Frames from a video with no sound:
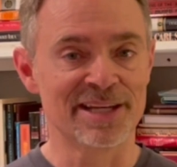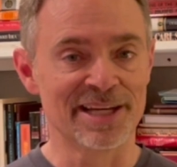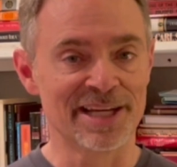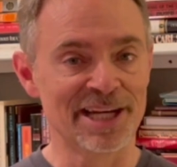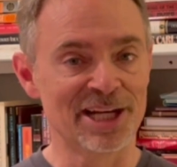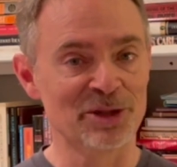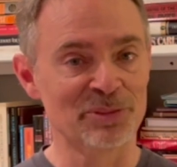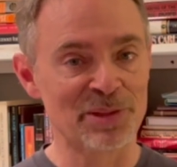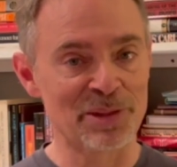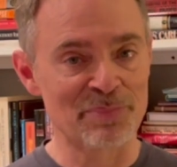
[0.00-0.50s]

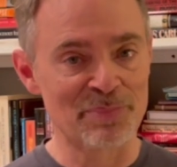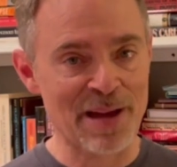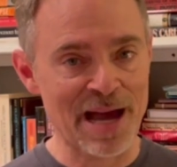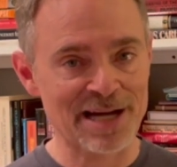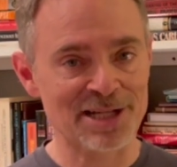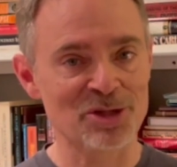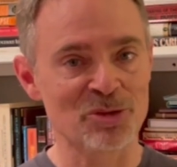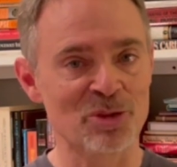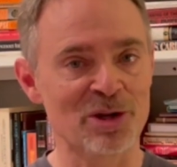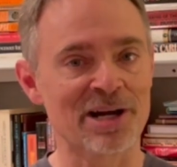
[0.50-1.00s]
it'll be
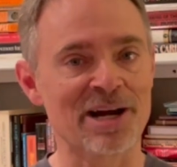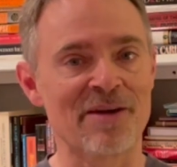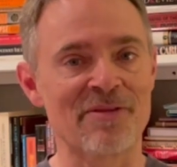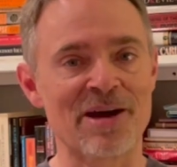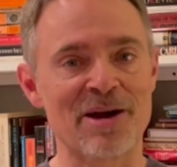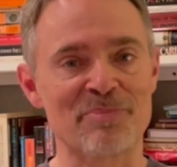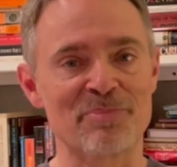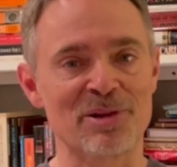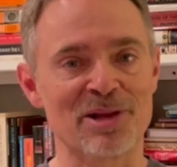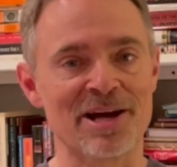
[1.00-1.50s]
back to work on
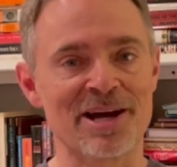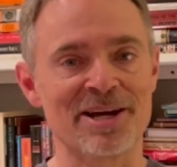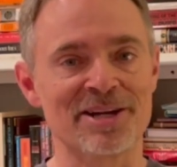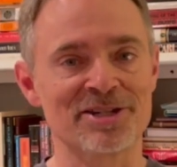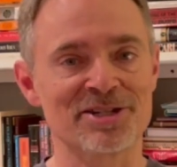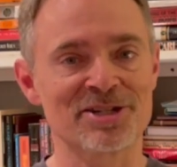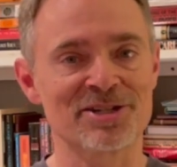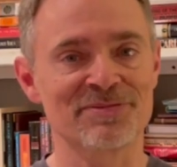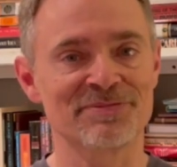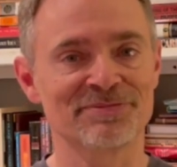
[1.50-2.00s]
that planche.